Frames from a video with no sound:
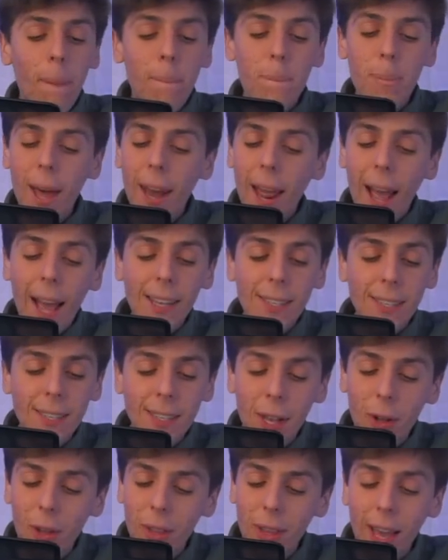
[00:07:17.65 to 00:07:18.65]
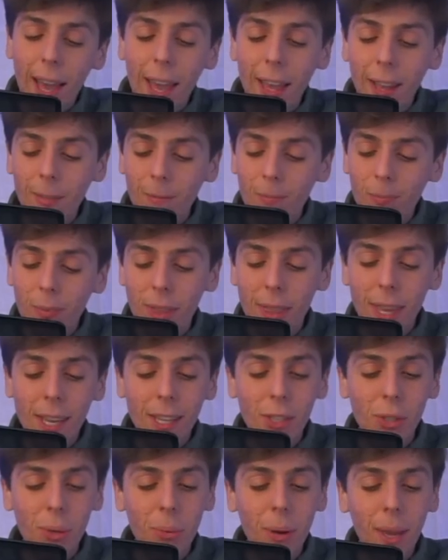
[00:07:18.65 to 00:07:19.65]
but I still like
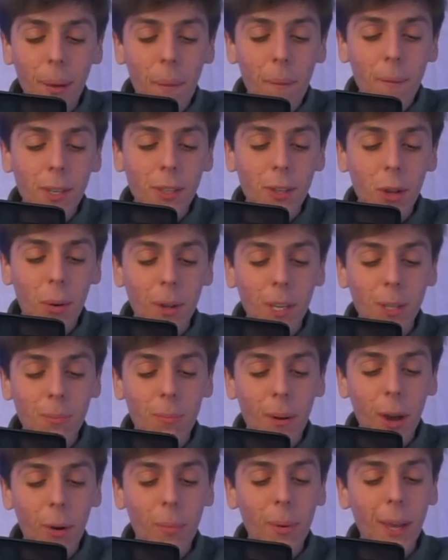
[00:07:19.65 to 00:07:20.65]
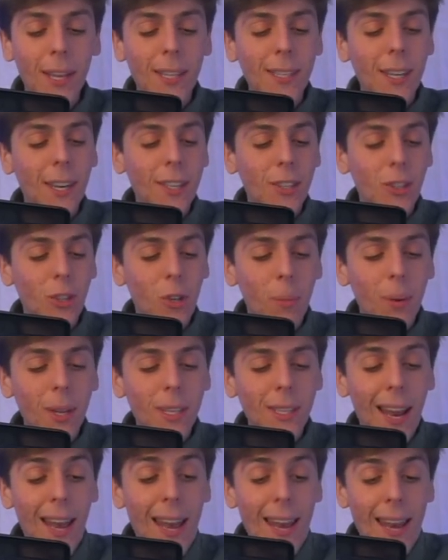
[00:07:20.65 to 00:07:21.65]
Things 3 so much better because it is so
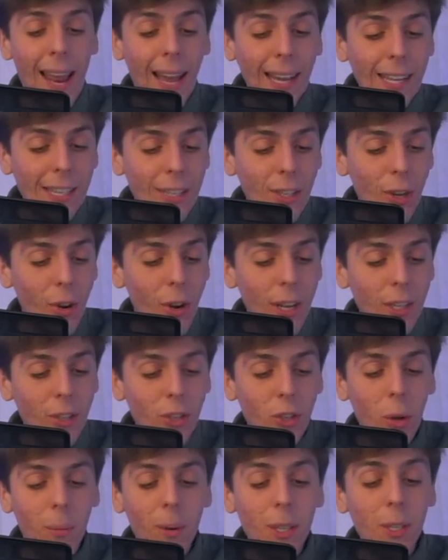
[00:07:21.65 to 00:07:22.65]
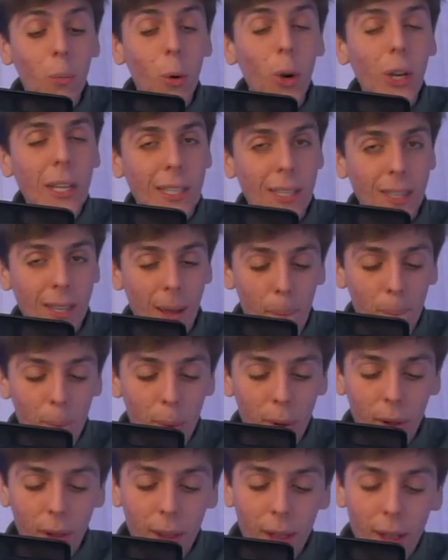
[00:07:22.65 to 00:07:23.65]
much nicer, it's so much more
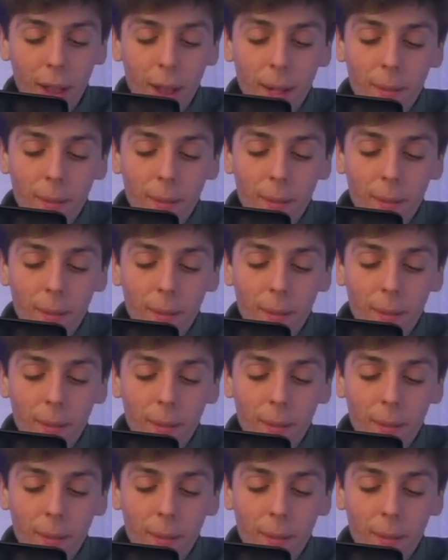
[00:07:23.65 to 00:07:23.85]
simple.